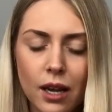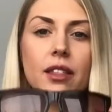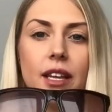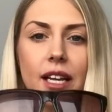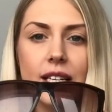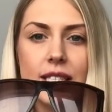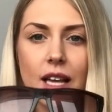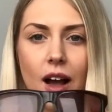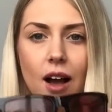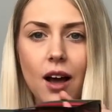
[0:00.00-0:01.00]
These
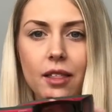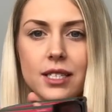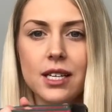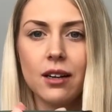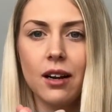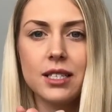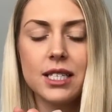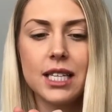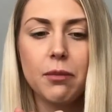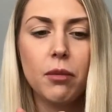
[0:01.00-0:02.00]
are the
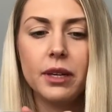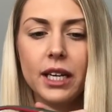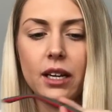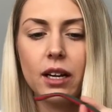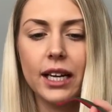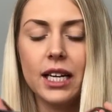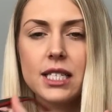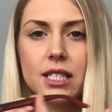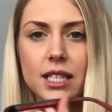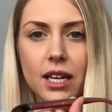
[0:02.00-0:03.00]
sunglasses. They probably need a clean.
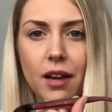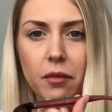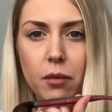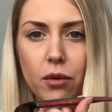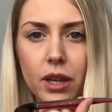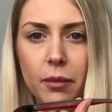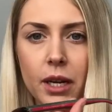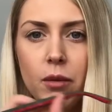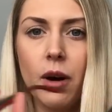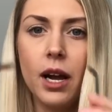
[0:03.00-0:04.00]
As I said, I haven't worn them
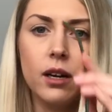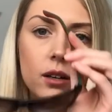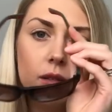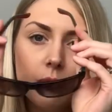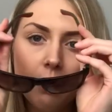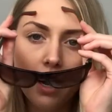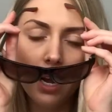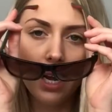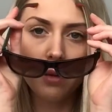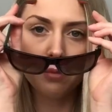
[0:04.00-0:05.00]
in a while, but
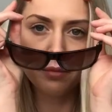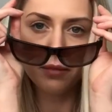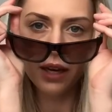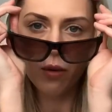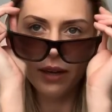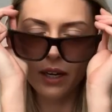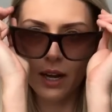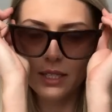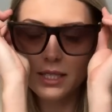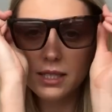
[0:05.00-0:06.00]
they're quite
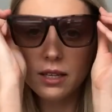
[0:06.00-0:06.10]
nice.